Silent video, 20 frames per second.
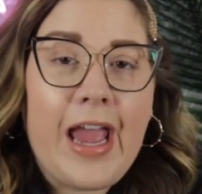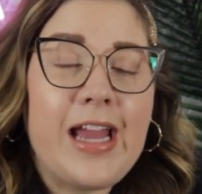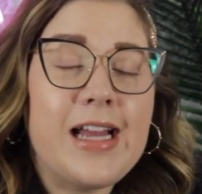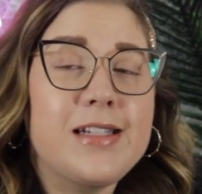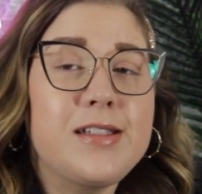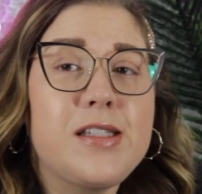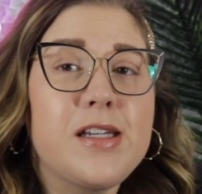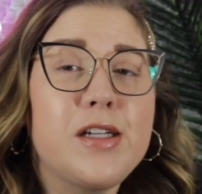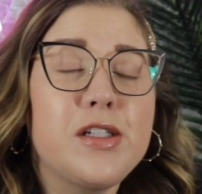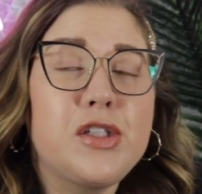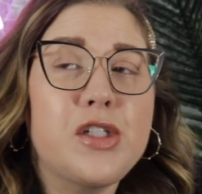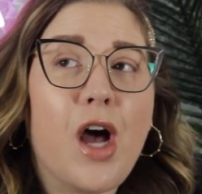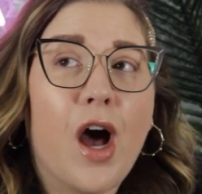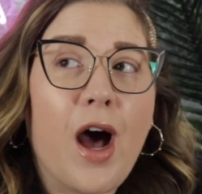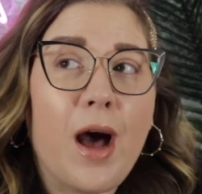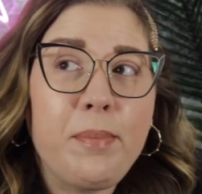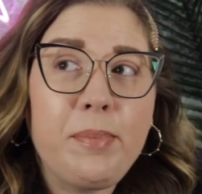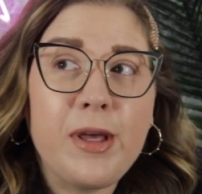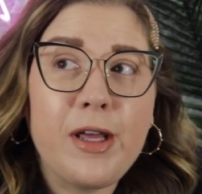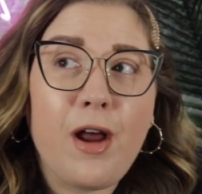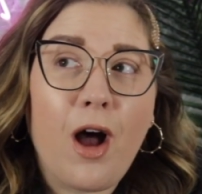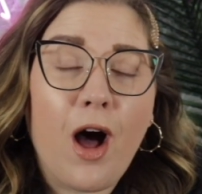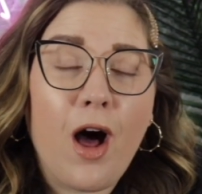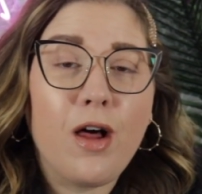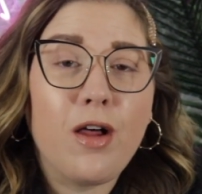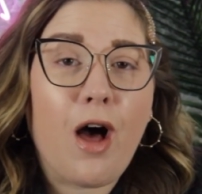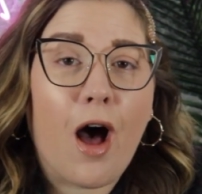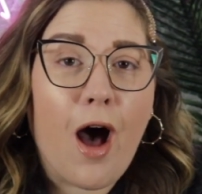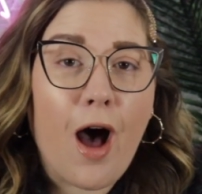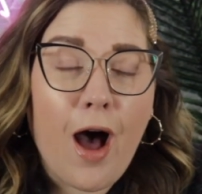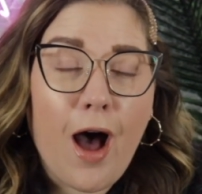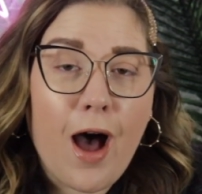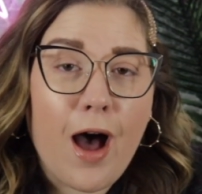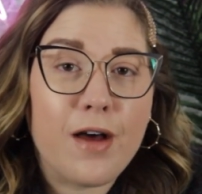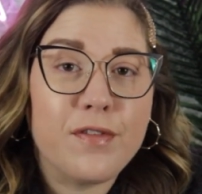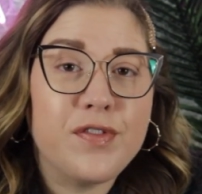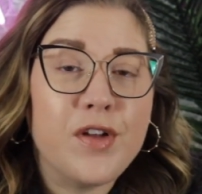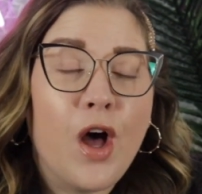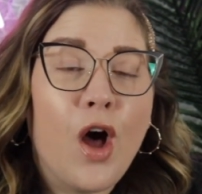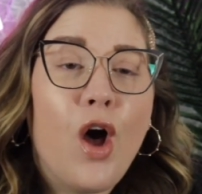And to top it all
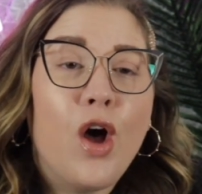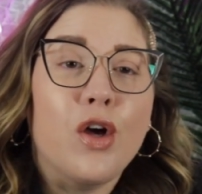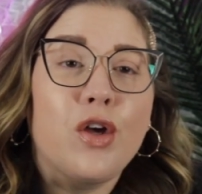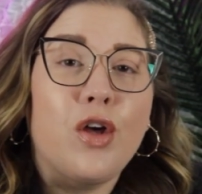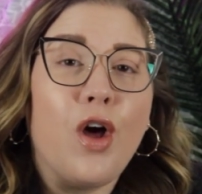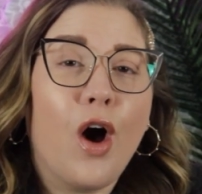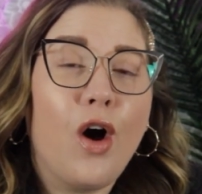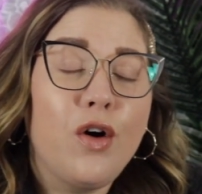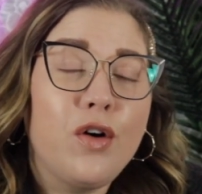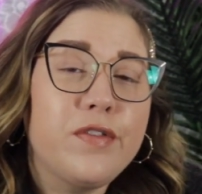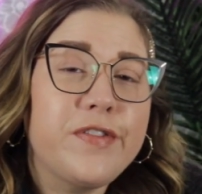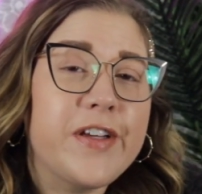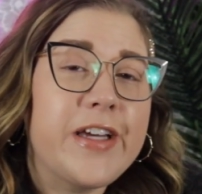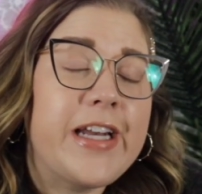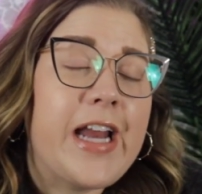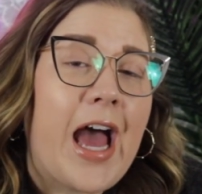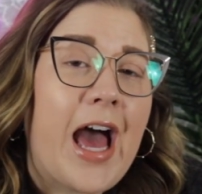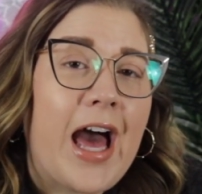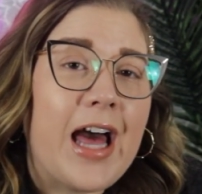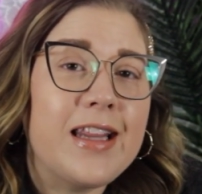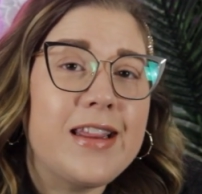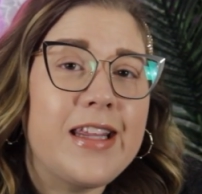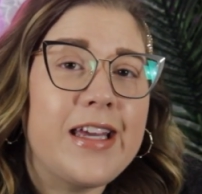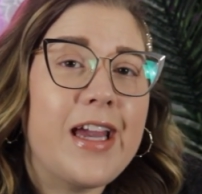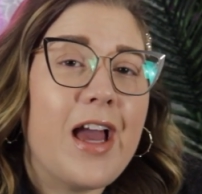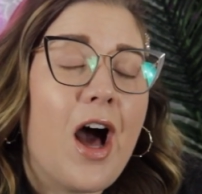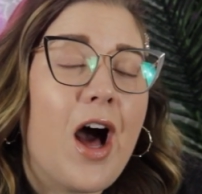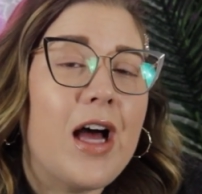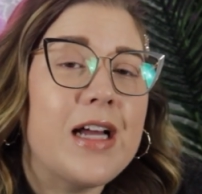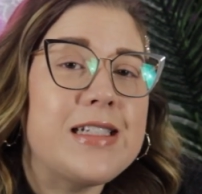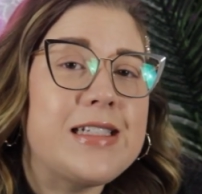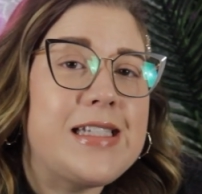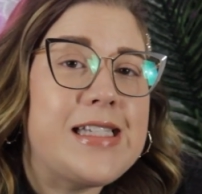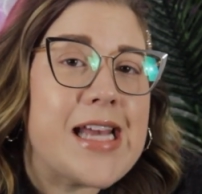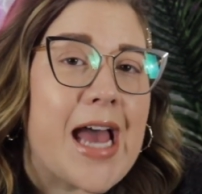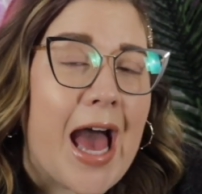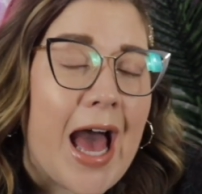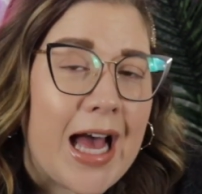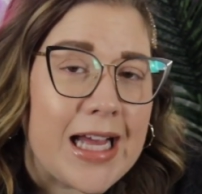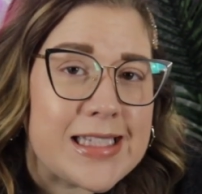off, COVID had the
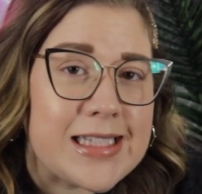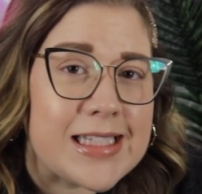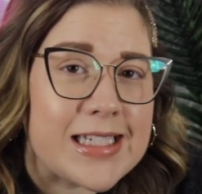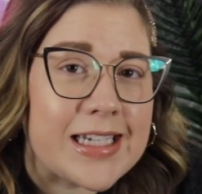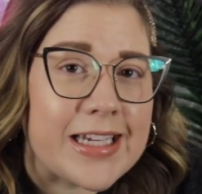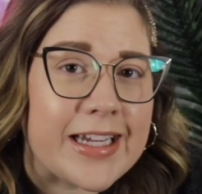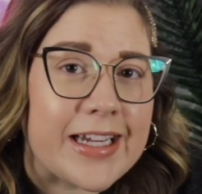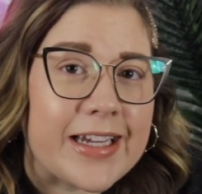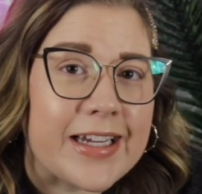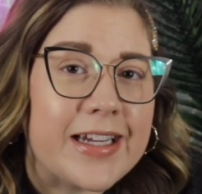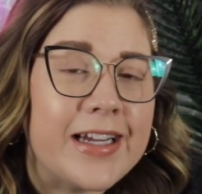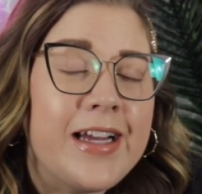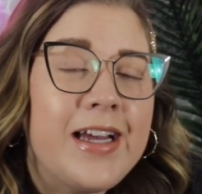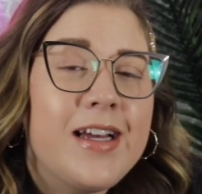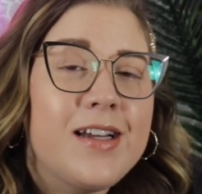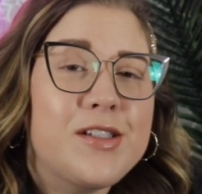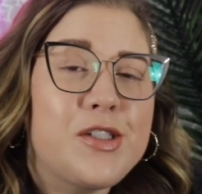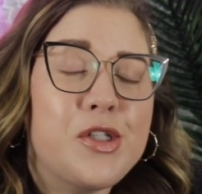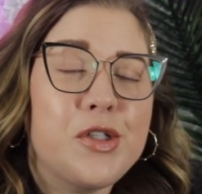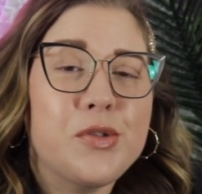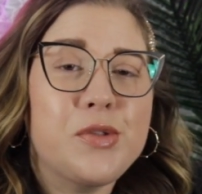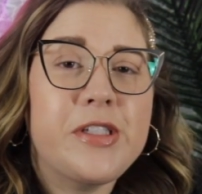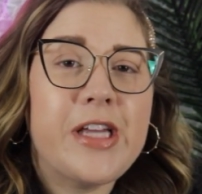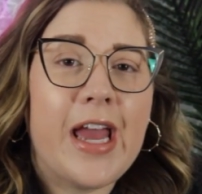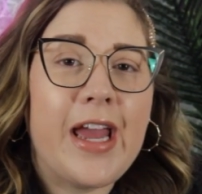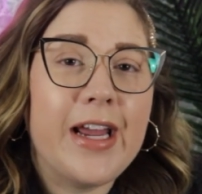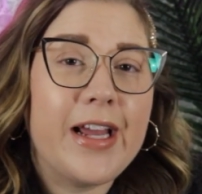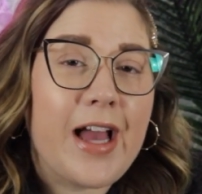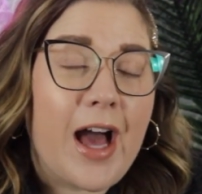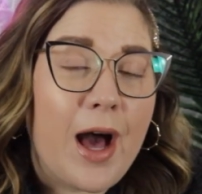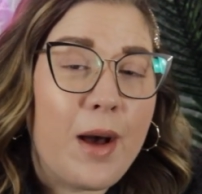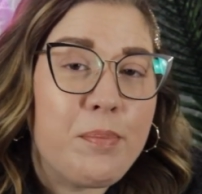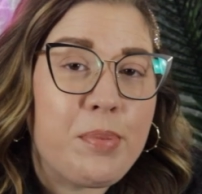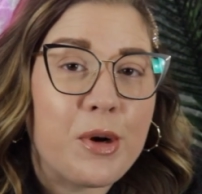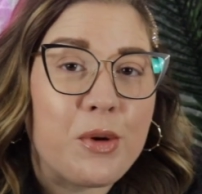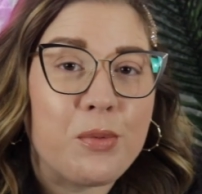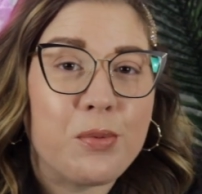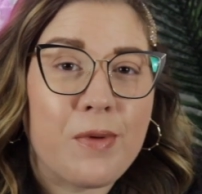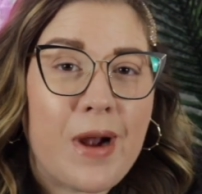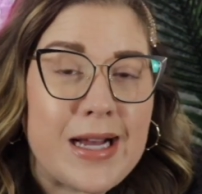audacity to take up
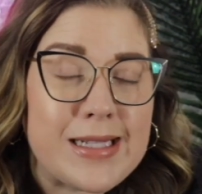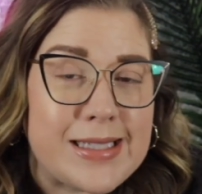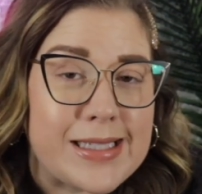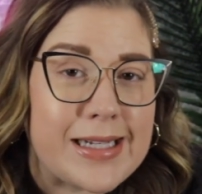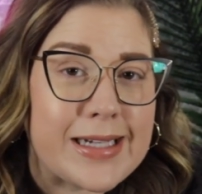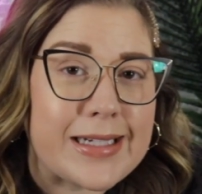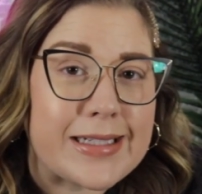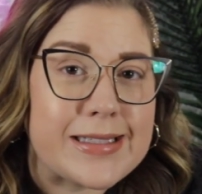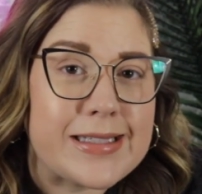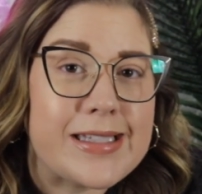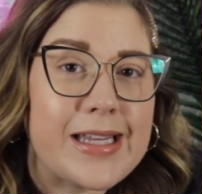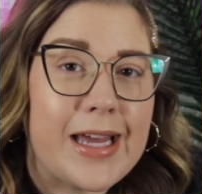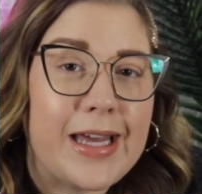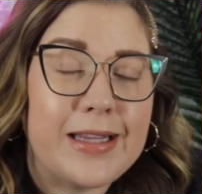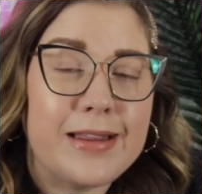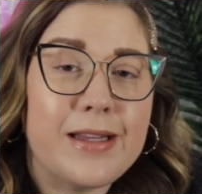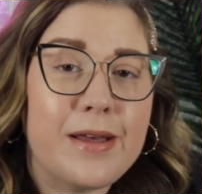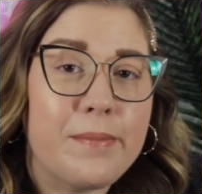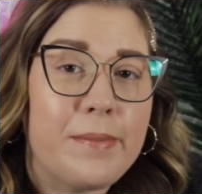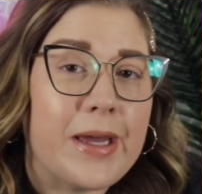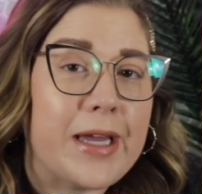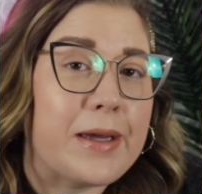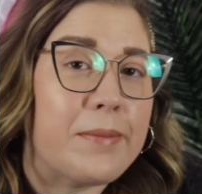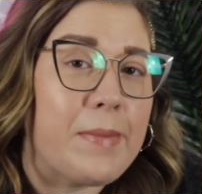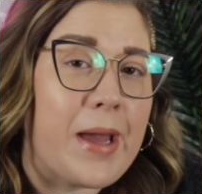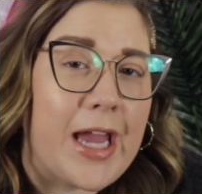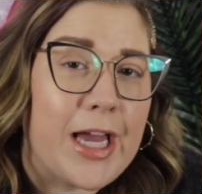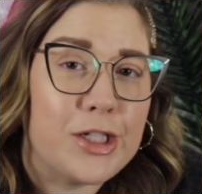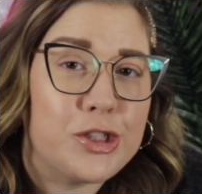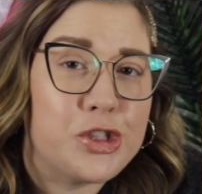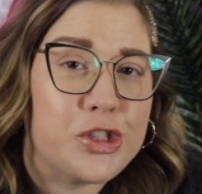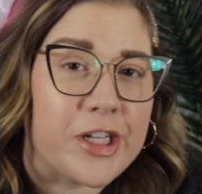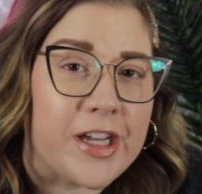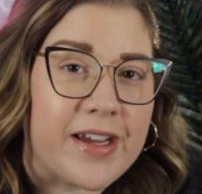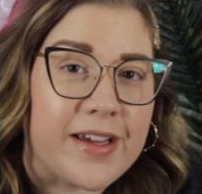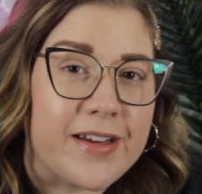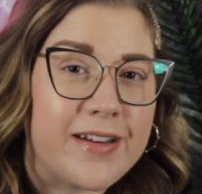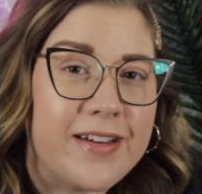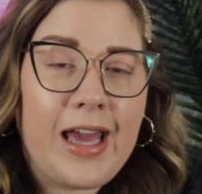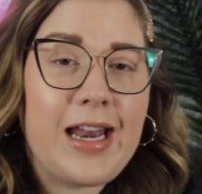residence in the
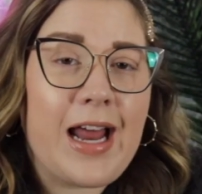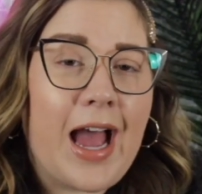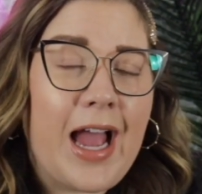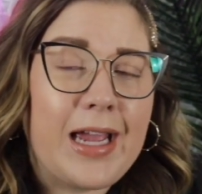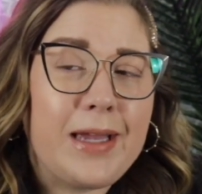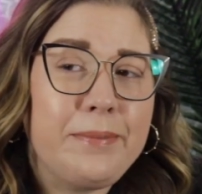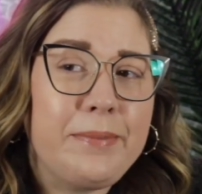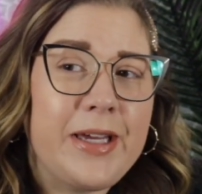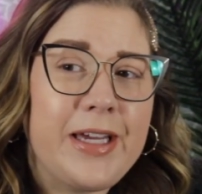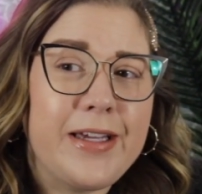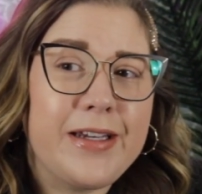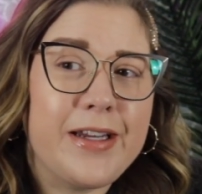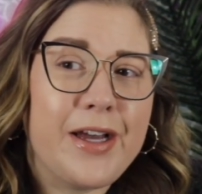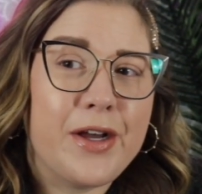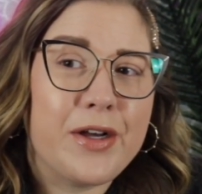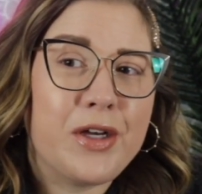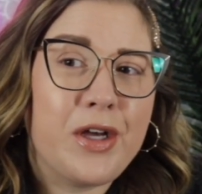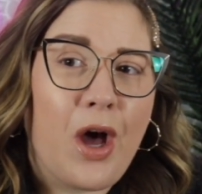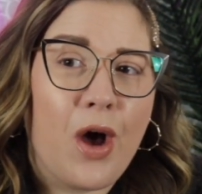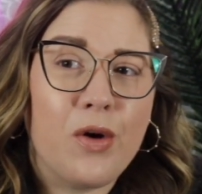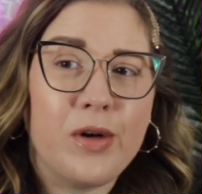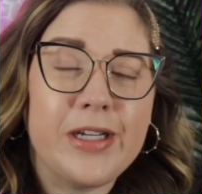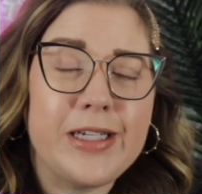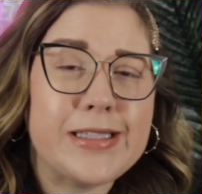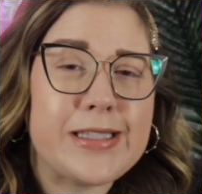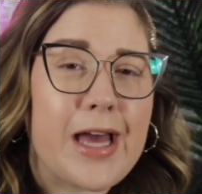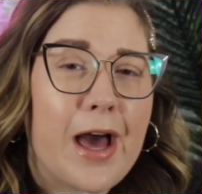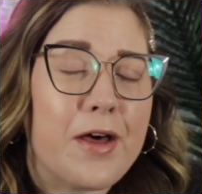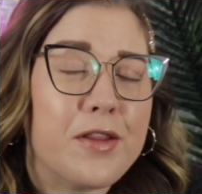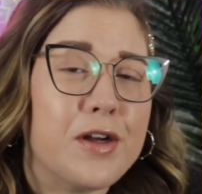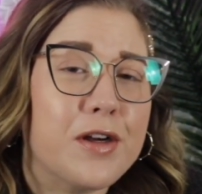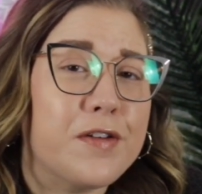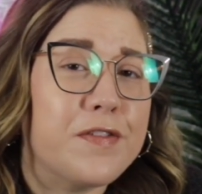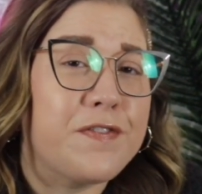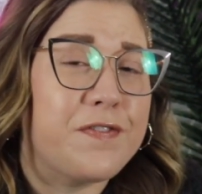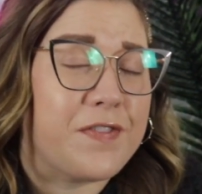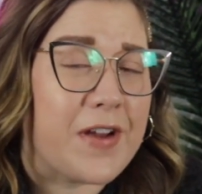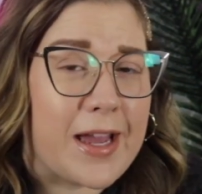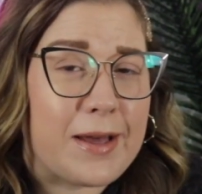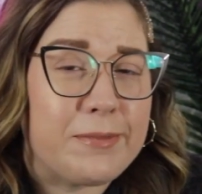McMansion. And I mean, Kody's other
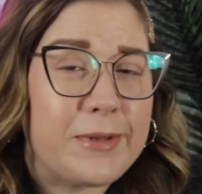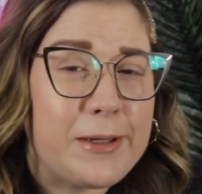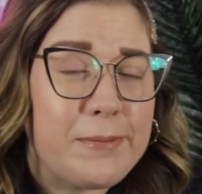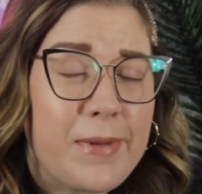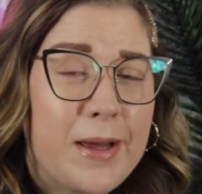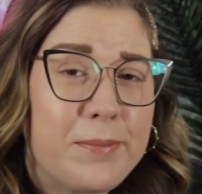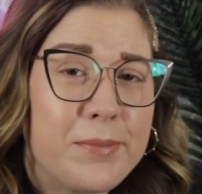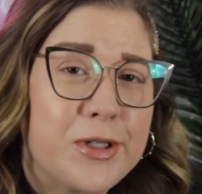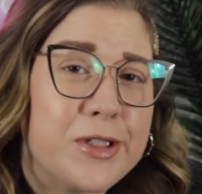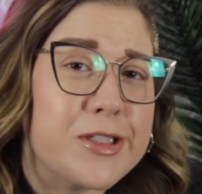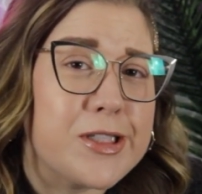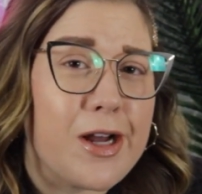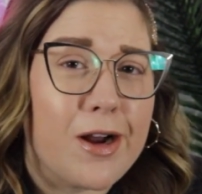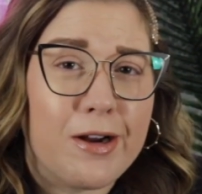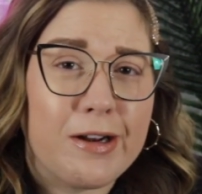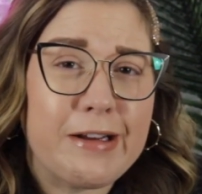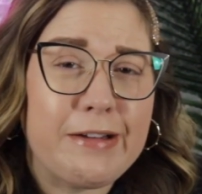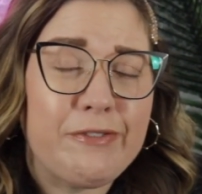family members aren't